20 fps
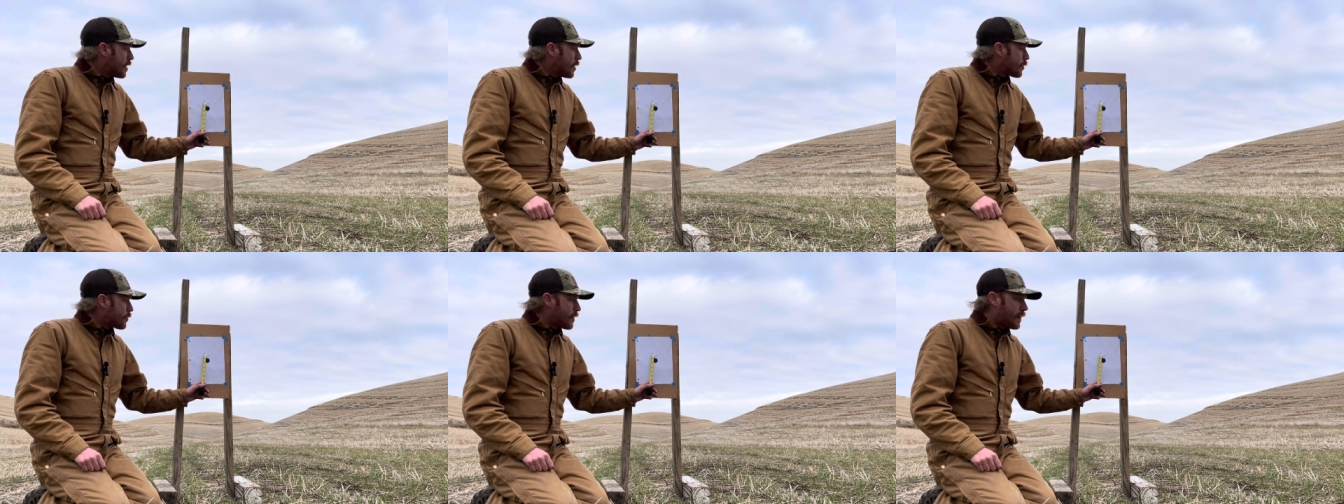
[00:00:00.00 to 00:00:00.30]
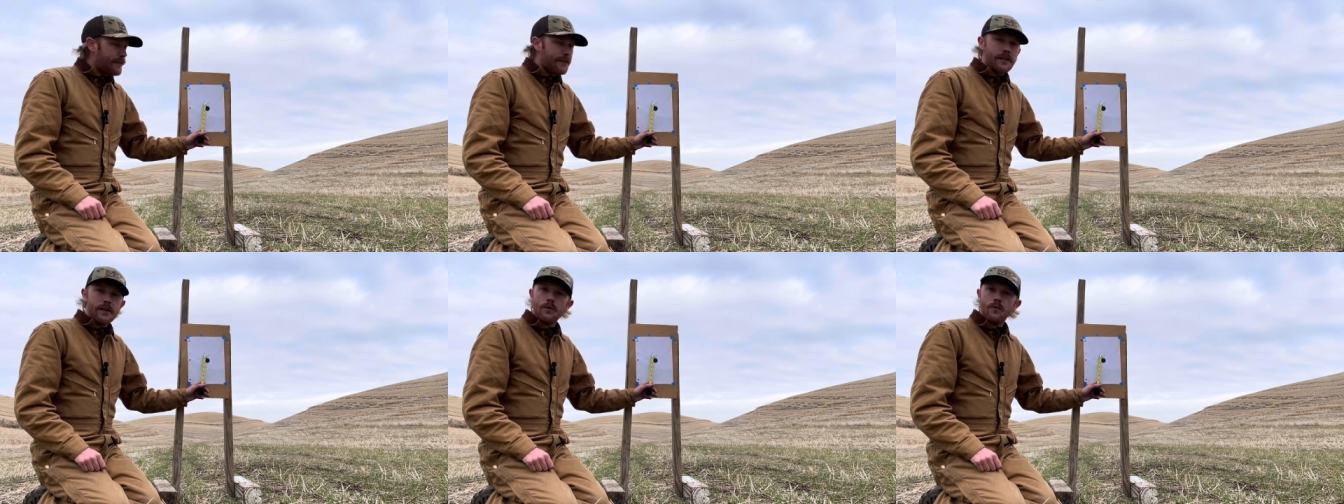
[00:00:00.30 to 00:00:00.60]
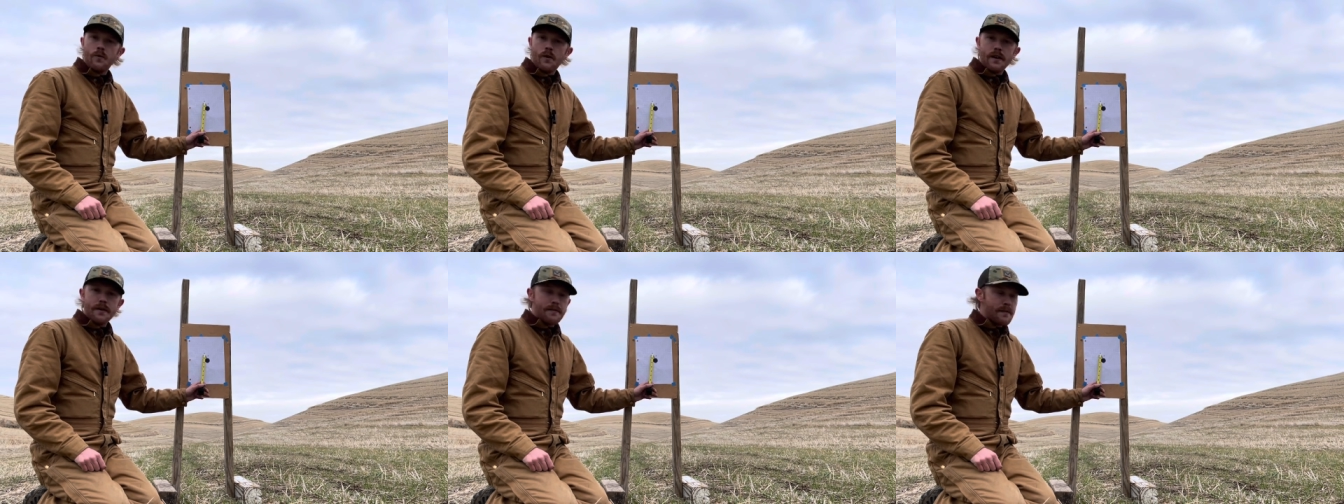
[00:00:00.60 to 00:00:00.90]
roughly
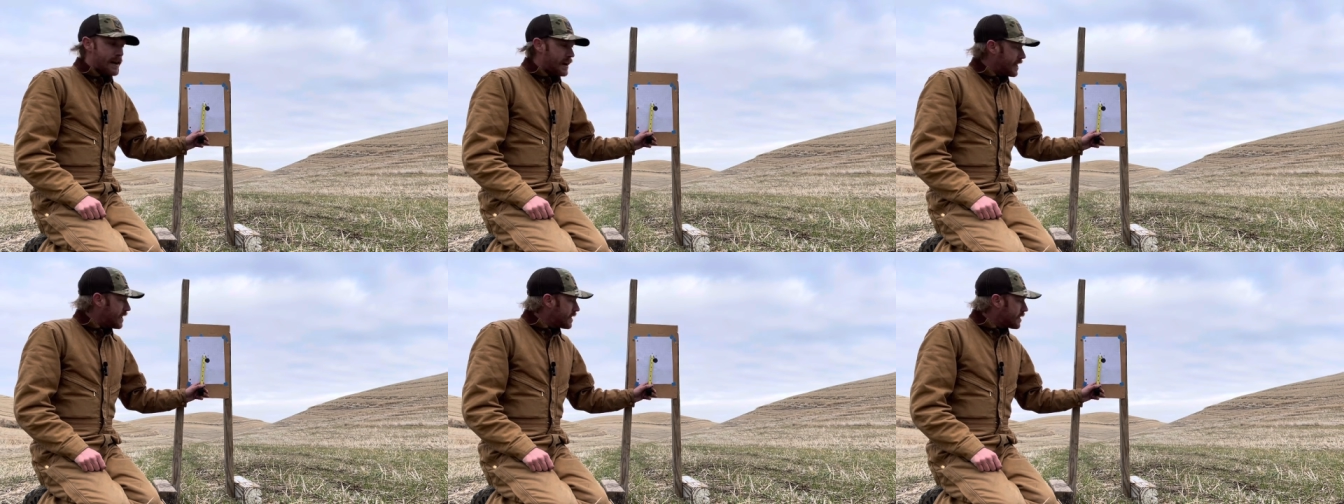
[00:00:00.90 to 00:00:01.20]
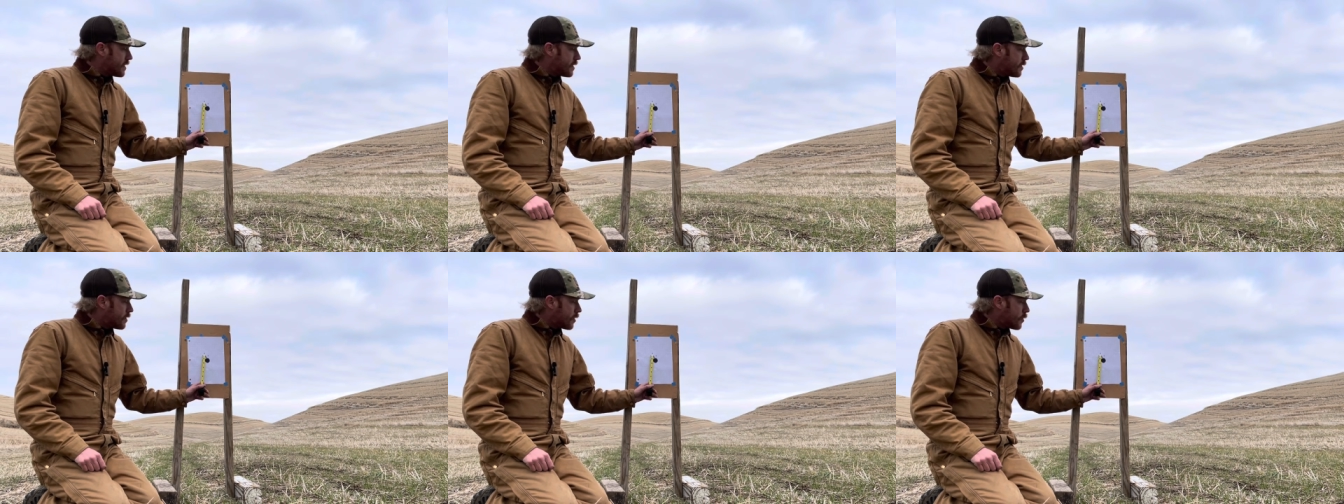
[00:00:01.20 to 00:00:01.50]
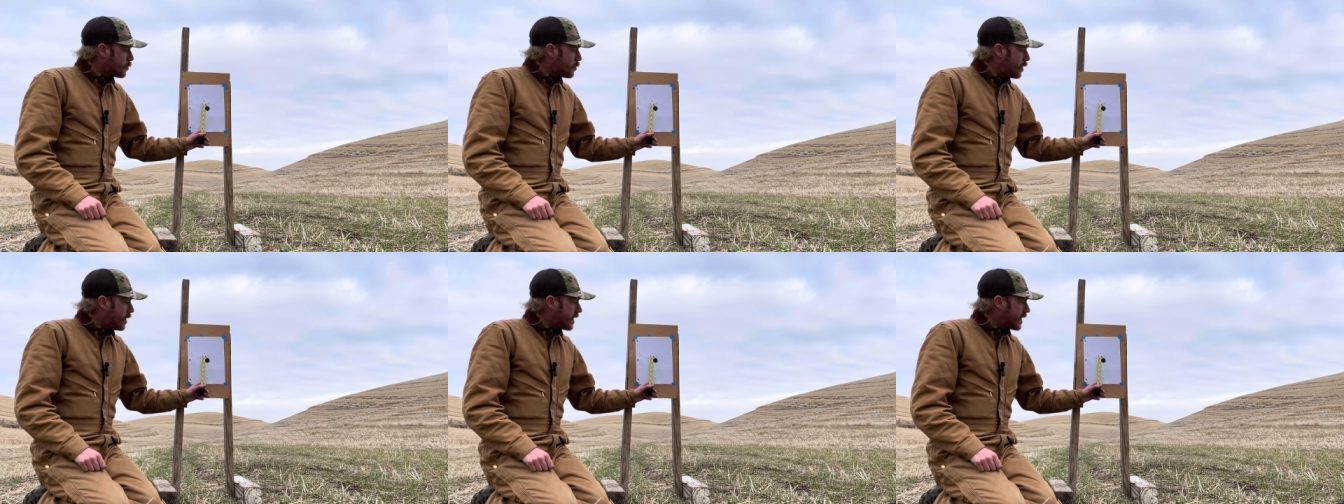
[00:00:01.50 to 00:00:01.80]
one minute or
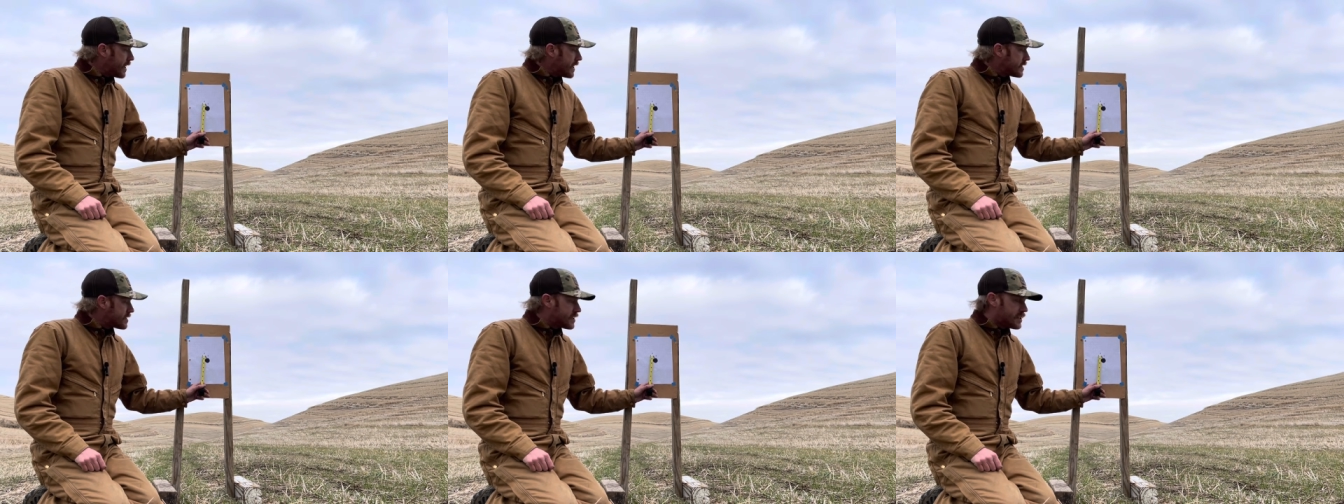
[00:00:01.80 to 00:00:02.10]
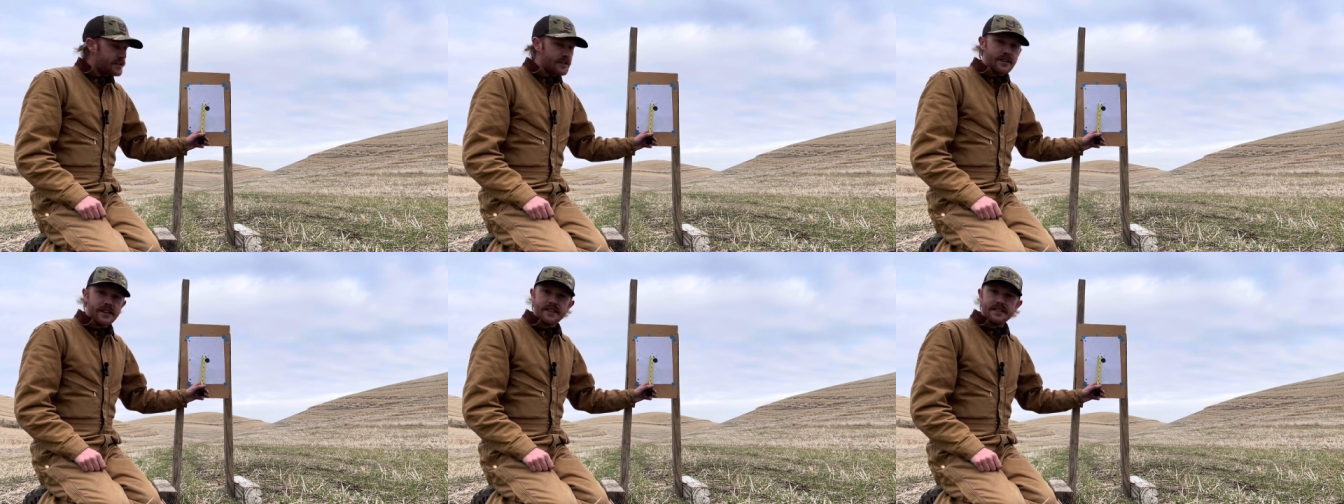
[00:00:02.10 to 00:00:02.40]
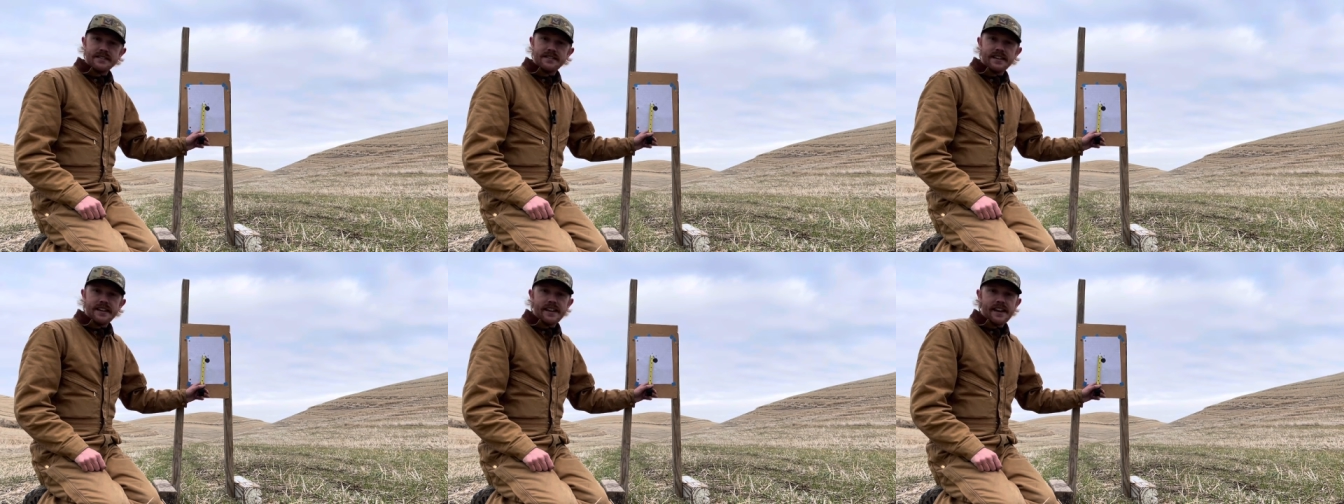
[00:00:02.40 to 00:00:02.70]
one inch that you can
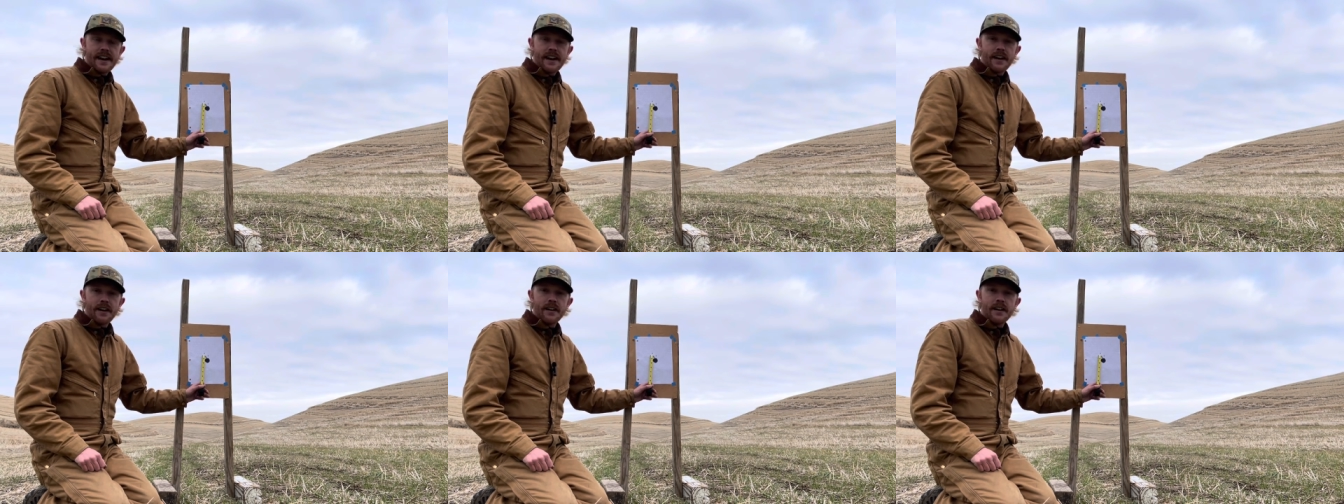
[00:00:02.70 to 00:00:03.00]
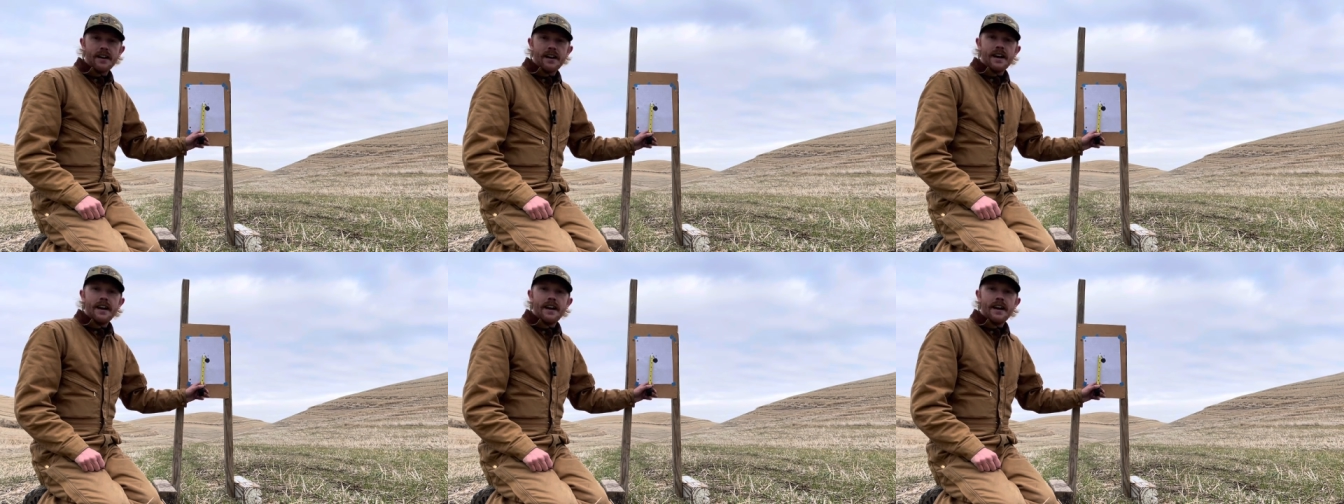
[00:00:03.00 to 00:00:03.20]
see there.